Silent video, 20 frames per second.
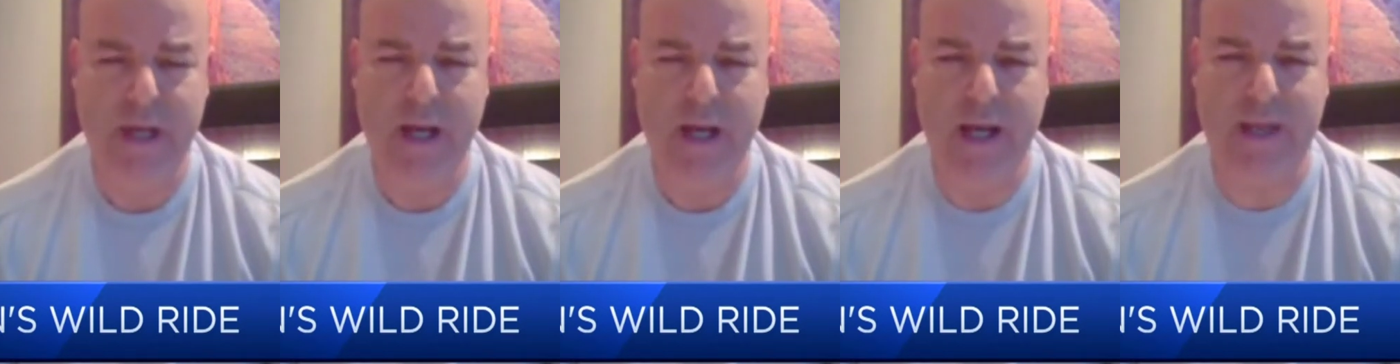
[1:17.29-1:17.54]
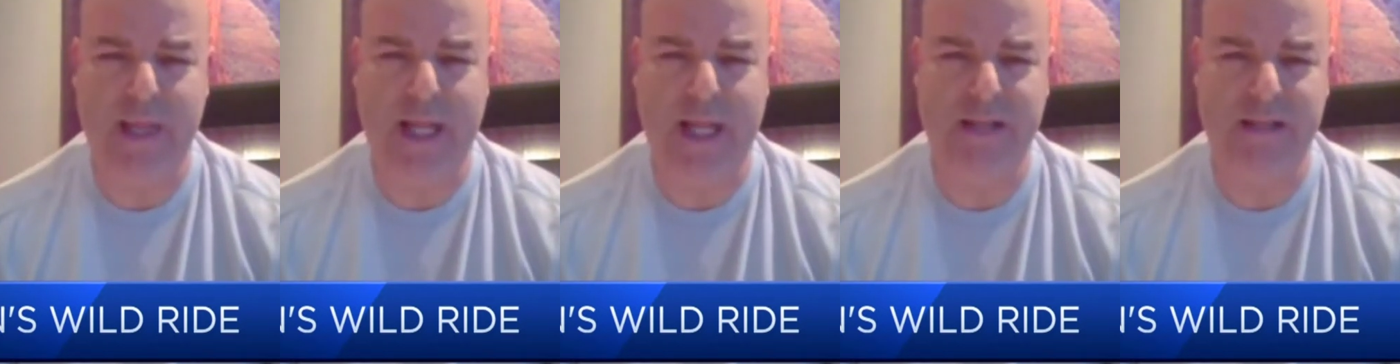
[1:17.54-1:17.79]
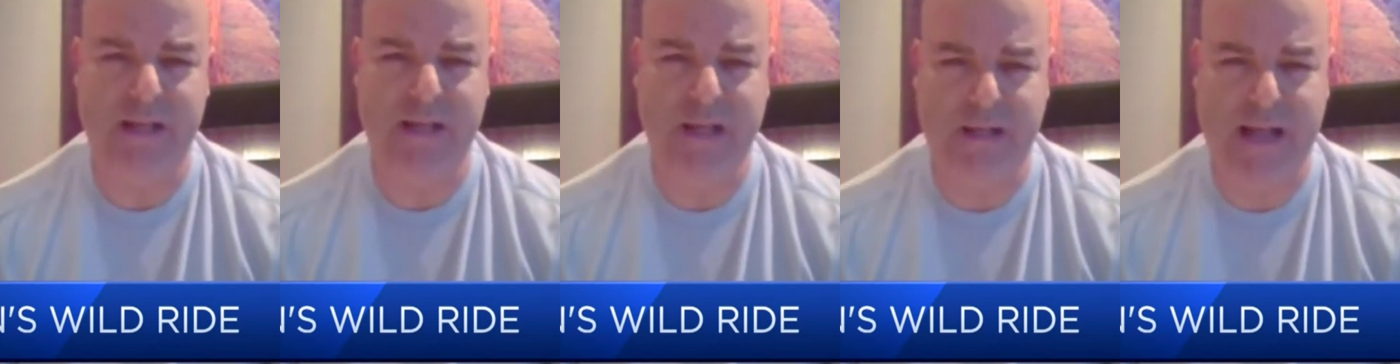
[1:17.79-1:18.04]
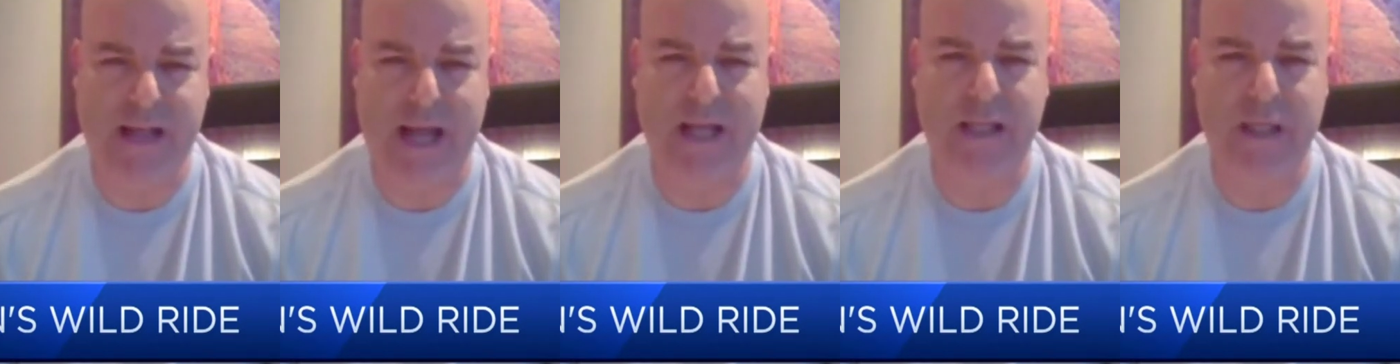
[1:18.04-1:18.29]
And that is
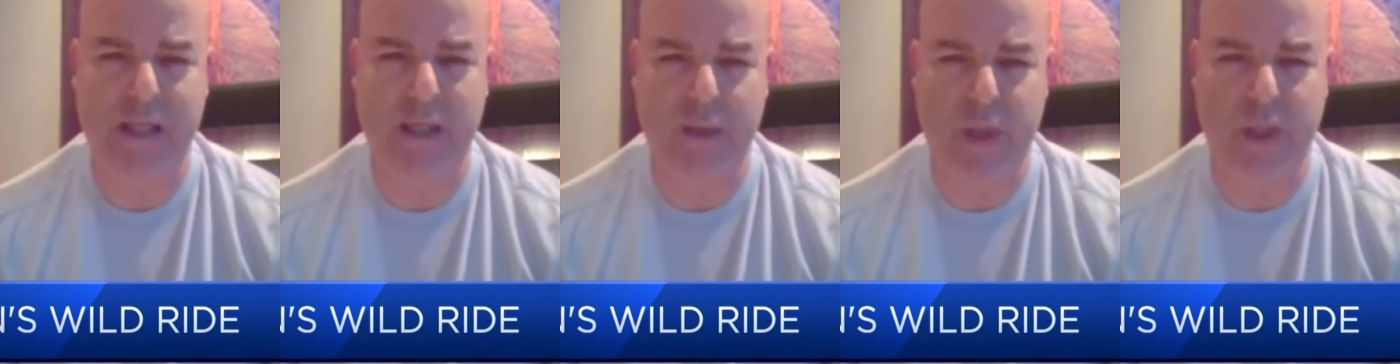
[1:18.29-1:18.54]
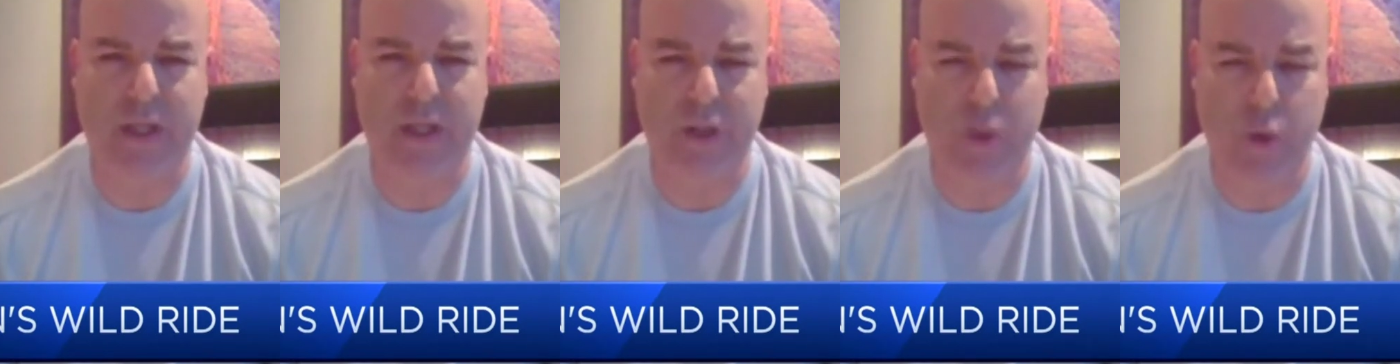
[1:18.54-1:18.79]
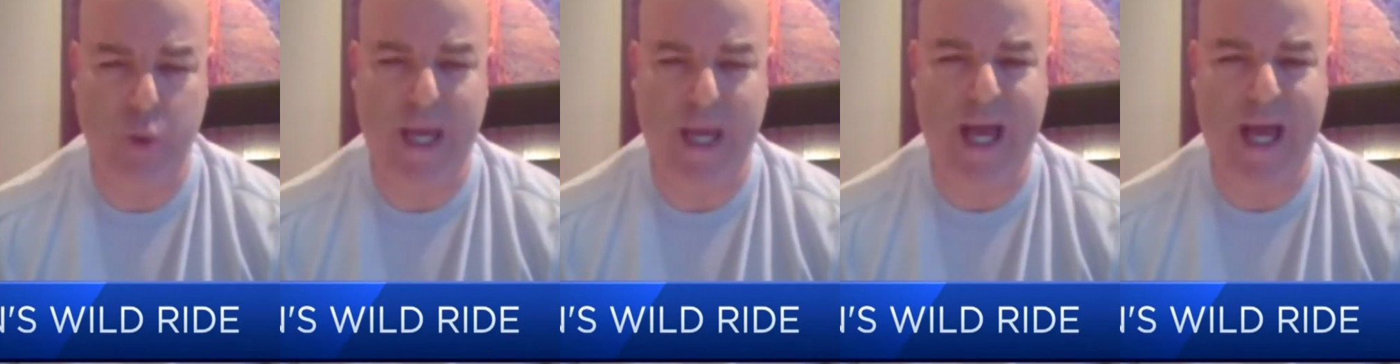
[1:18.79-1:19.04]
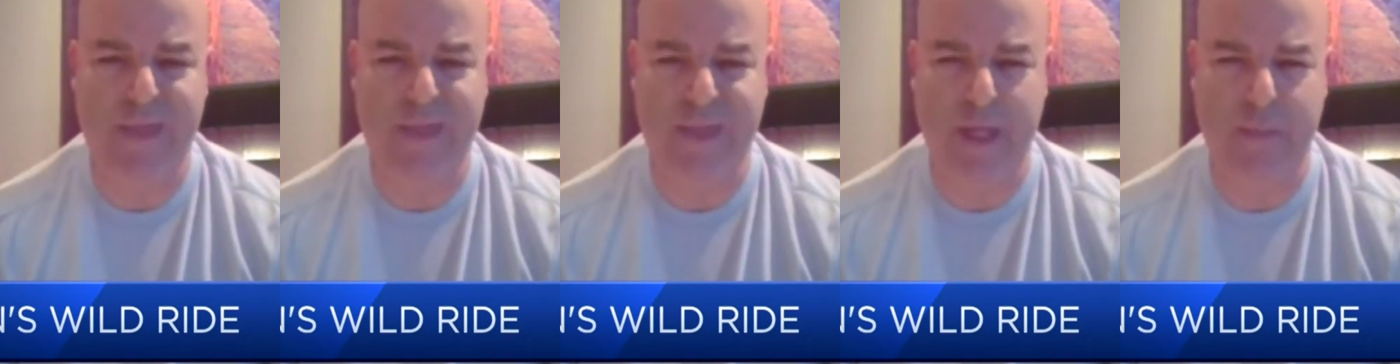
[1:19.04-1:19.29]
exactly the way
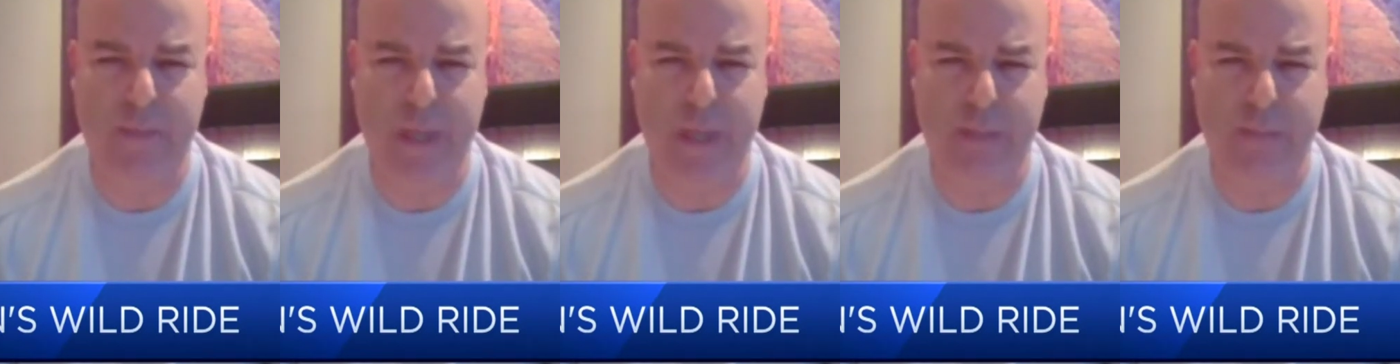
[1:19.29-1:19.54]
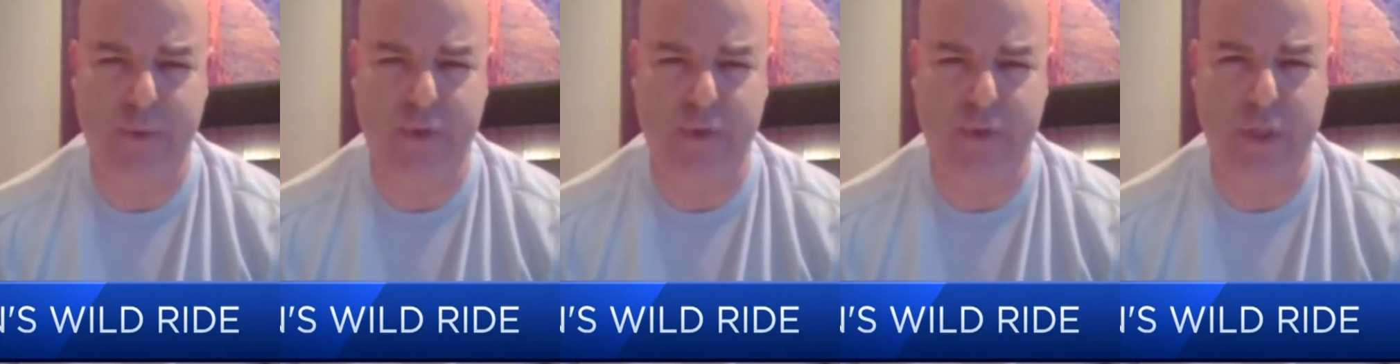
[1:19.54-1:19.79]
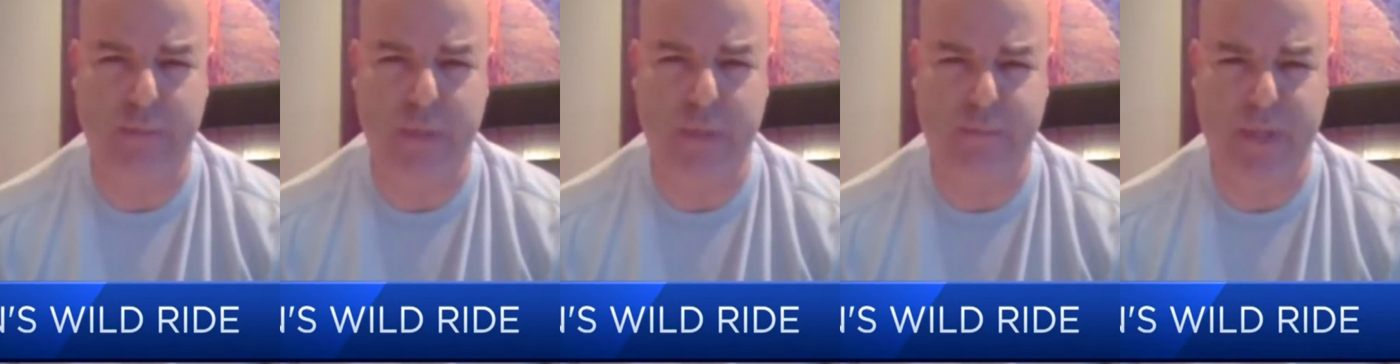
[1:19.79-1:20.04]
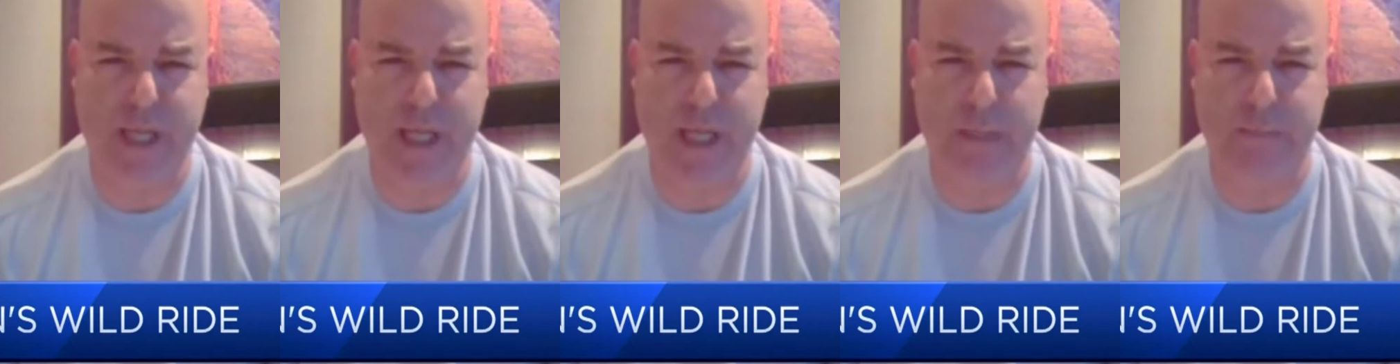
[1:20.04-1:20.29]
I think people should be
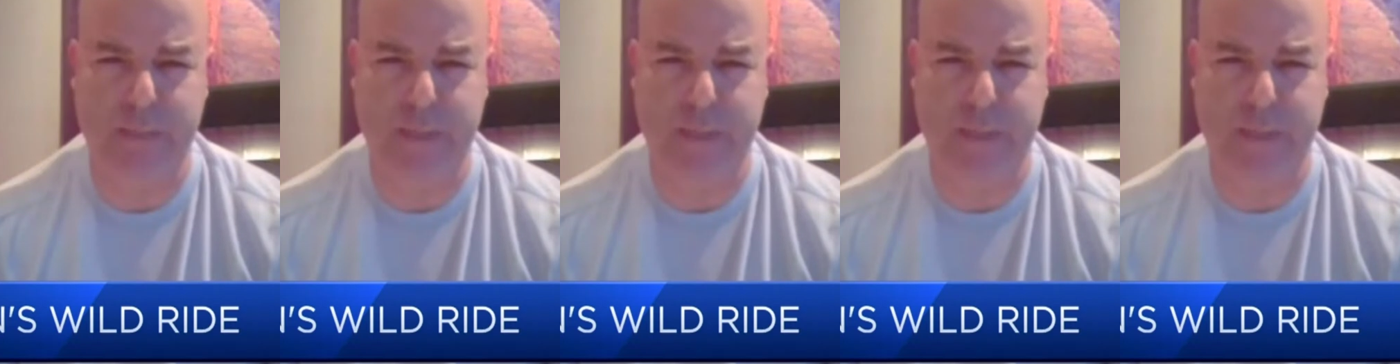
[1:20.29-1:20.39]
playing